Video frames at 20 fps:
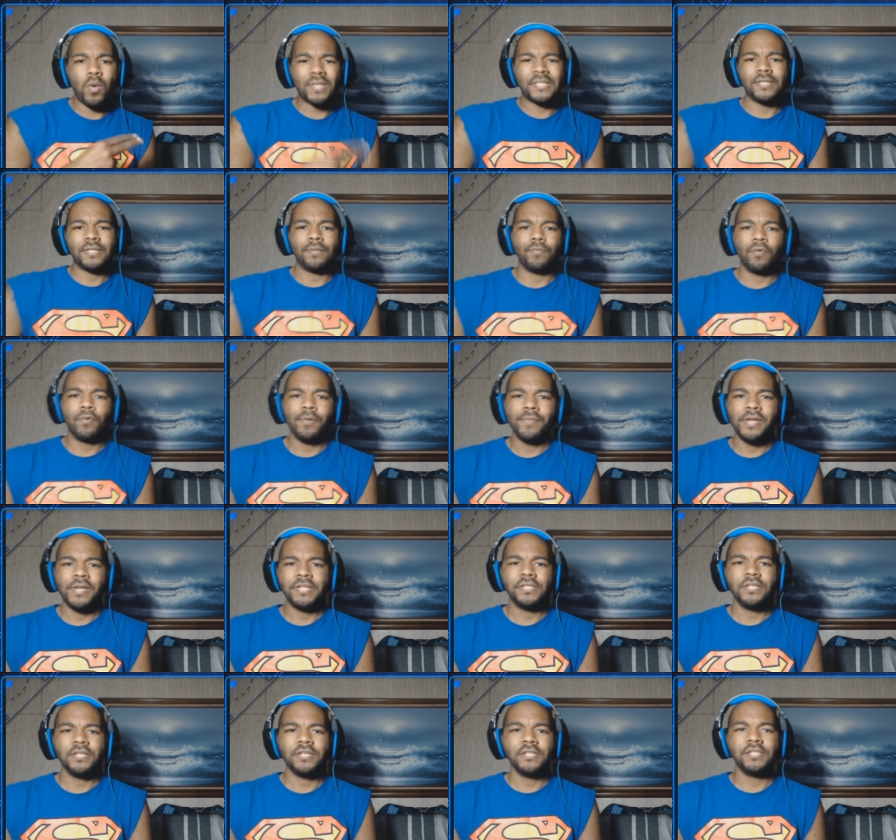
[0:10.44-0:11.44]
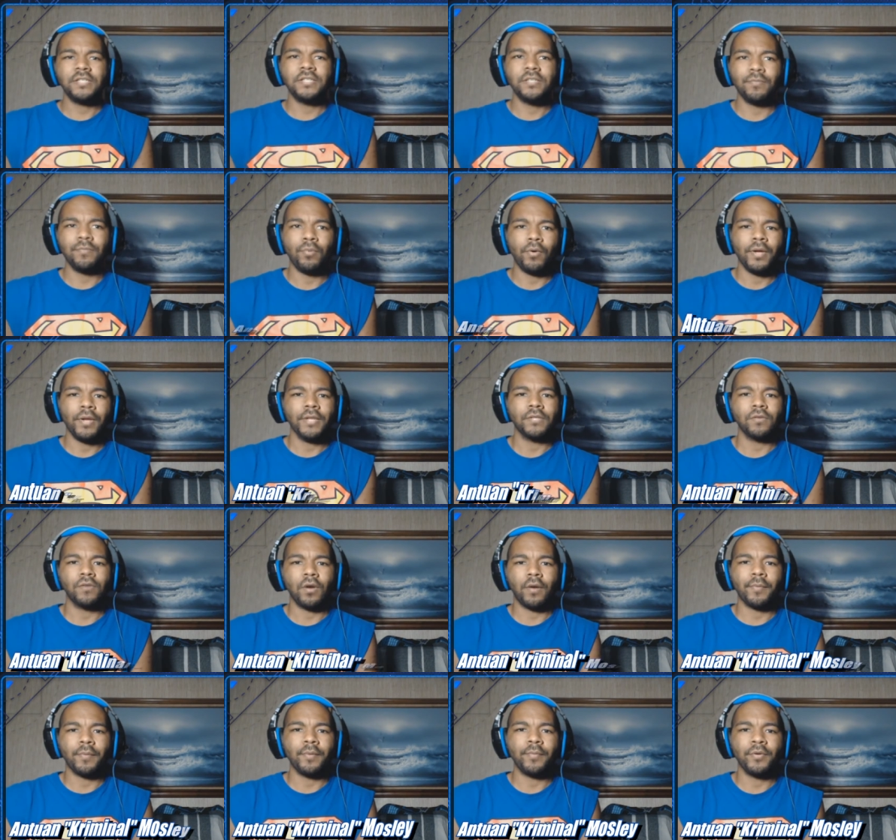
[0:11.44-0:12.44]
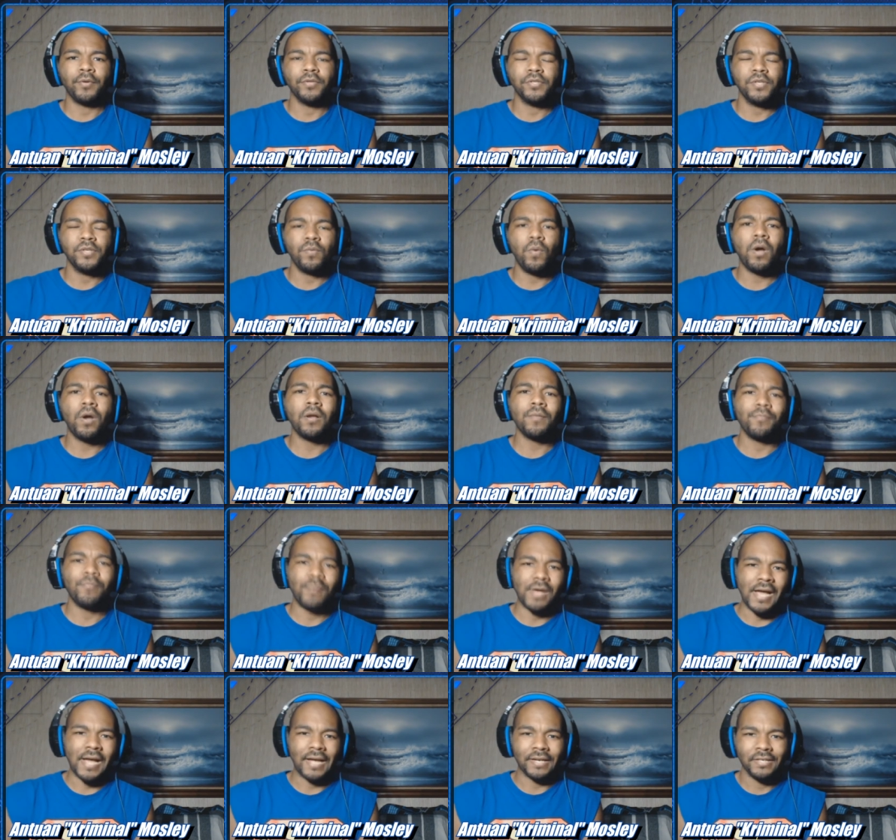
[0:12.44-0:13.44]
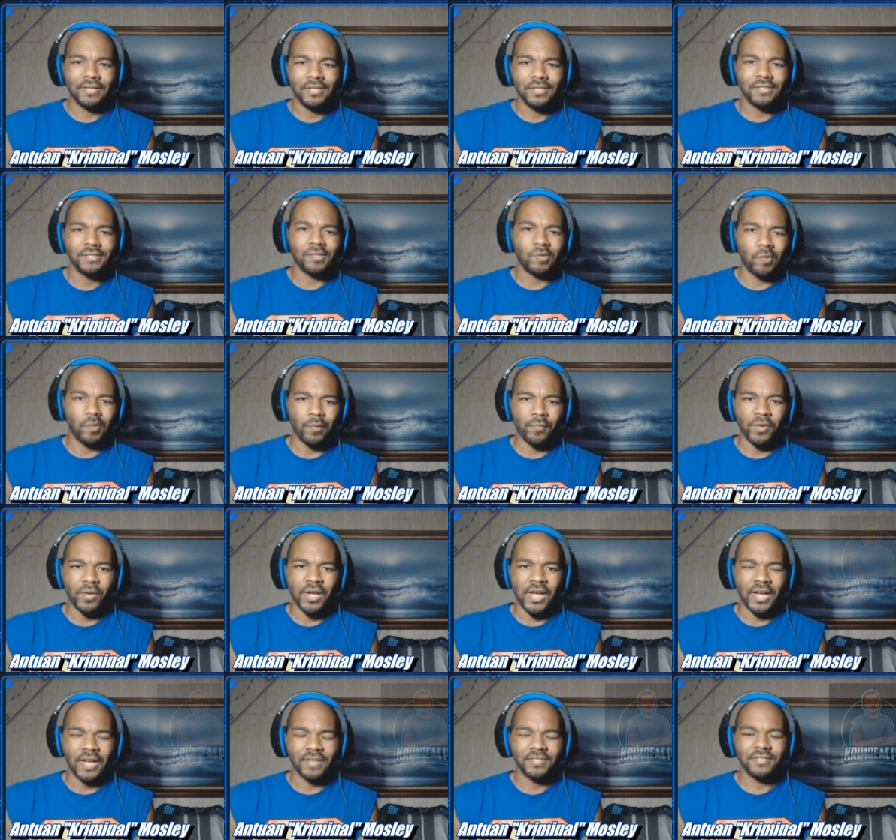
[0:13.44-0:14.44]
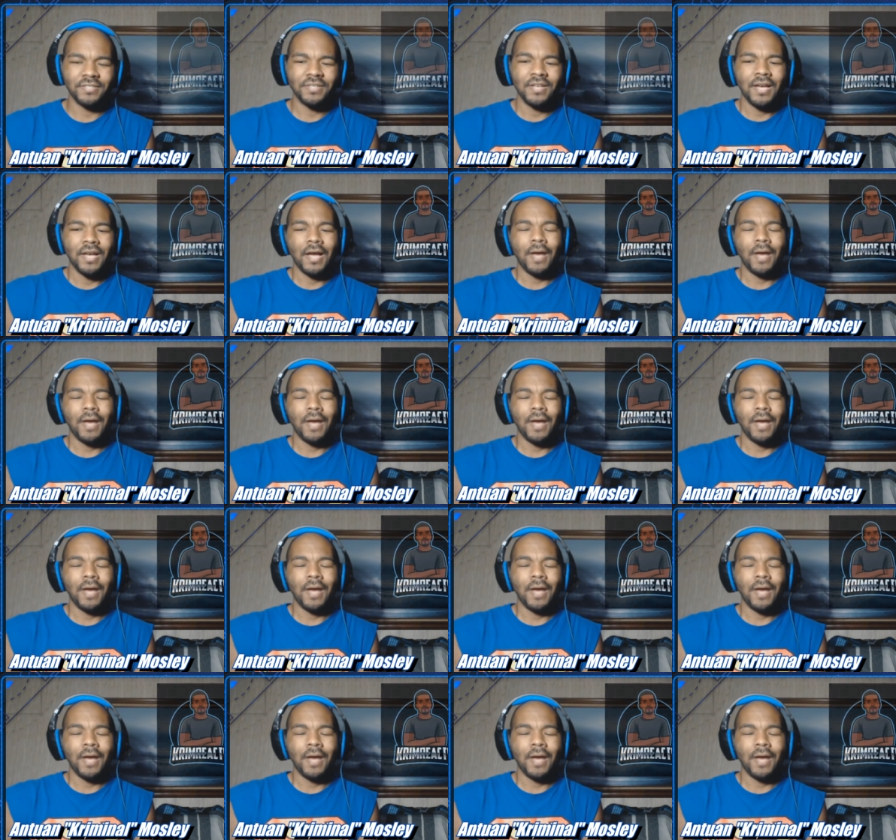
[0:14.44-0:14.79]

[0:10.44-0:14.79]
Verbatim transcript: What's up, Krim Nation? This is your boy Antoine Kriminal Mosley. Welcome back to Krim Reacts.